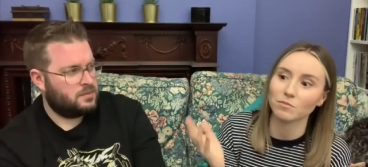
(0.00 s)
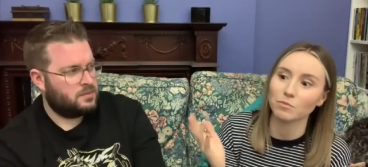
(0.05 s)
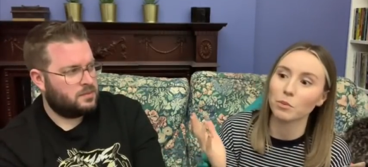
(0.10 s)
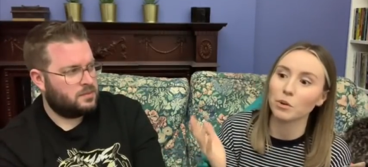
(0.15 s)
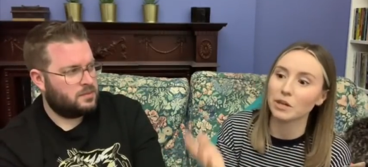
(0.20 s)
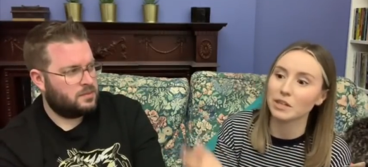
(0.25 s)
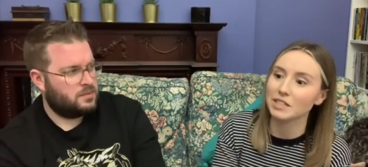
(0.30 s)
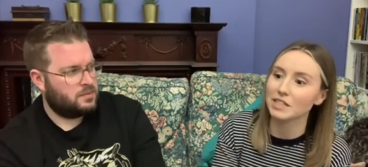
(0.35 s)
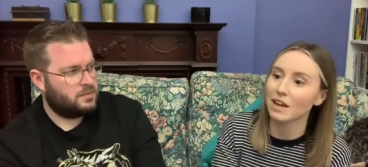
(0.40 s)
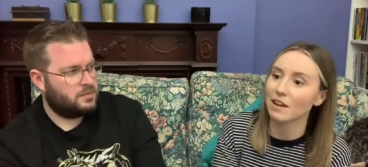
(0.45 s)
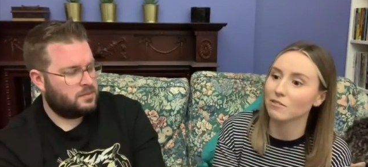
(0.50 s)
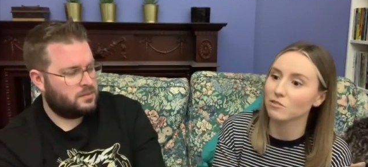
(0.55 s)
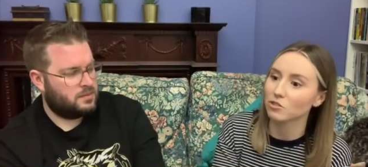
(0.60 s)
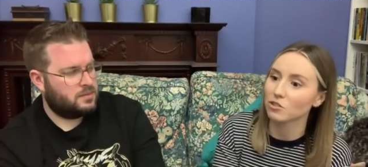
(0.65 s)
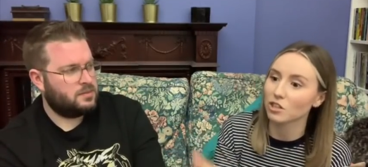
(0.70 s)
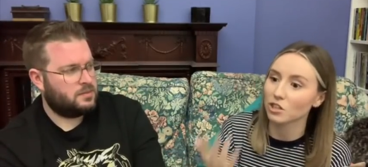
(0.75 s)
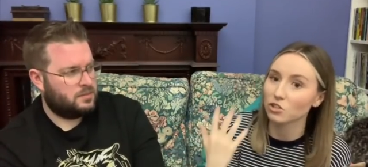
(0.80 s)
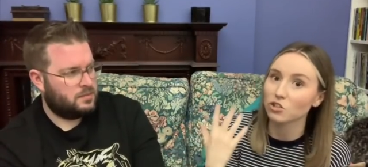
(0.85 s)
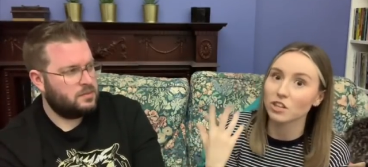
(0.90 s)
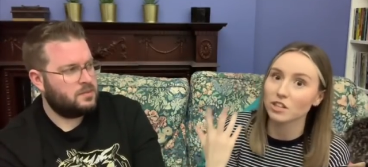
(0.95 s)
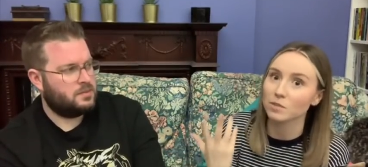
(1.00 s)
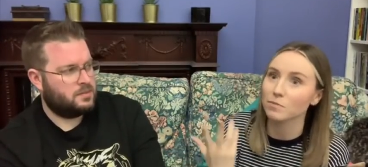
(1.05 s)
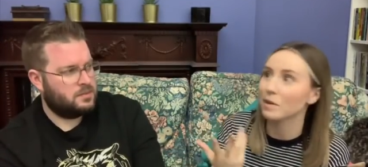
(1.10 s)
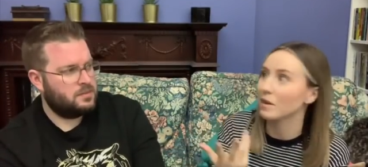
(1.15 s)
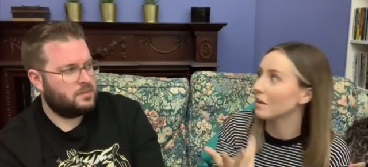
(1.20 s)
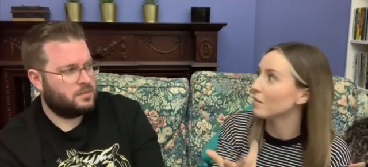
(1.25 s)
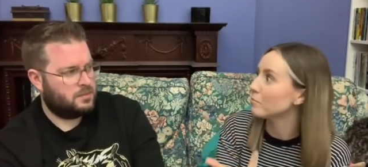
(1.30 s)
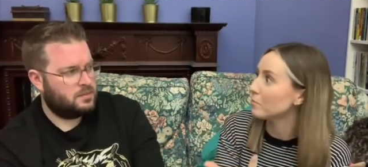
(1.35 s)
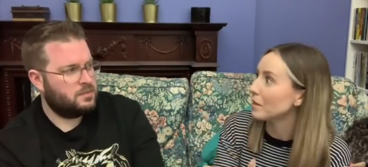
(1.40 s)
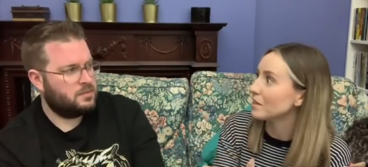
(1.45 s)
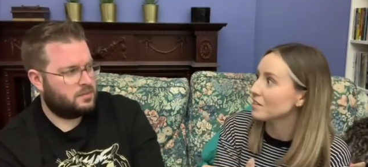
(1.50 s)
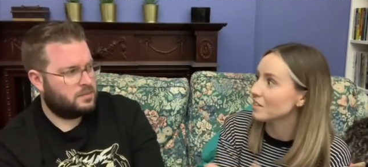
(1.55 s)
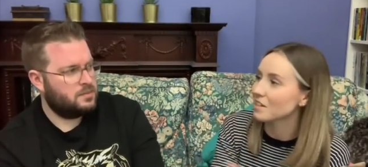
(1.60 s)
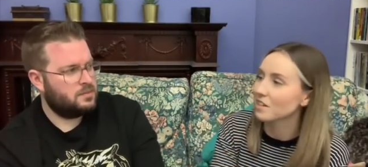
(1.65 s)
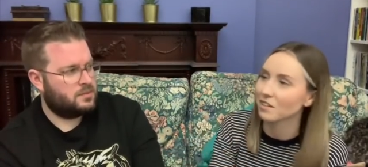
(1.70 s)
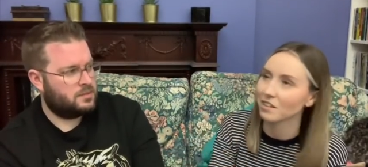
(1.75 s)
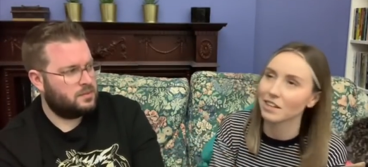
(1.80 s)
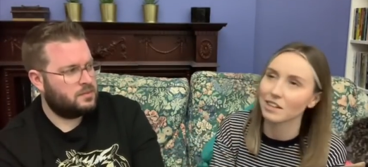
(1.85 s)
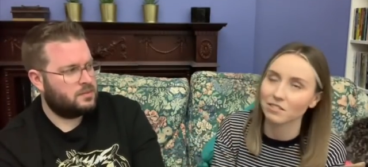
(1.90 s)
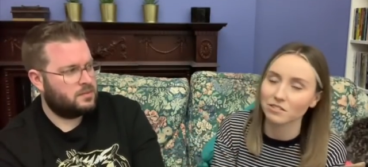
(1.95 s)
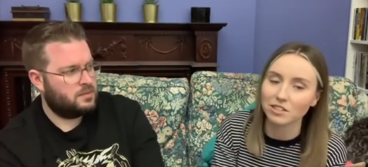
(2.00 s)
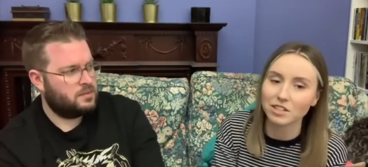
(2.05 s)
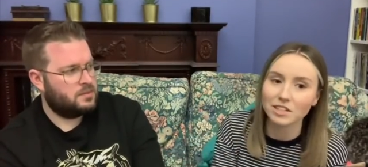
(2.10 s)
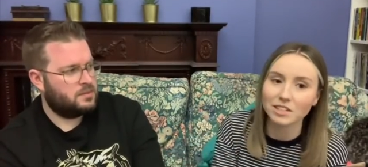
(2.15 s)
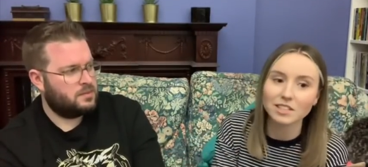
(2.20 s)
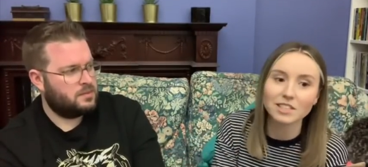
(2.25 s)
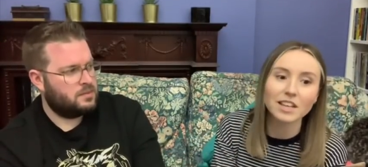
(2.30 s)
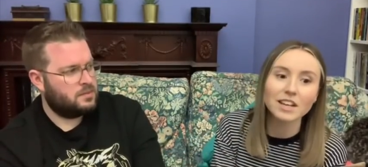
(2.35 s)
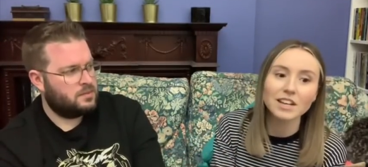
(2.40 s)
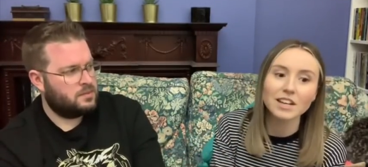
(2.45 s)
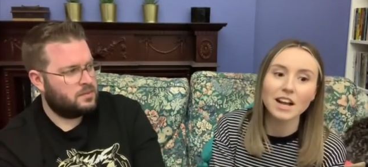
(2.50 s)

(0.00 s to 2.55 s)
Speaker 1: put it down to that she had mental illness,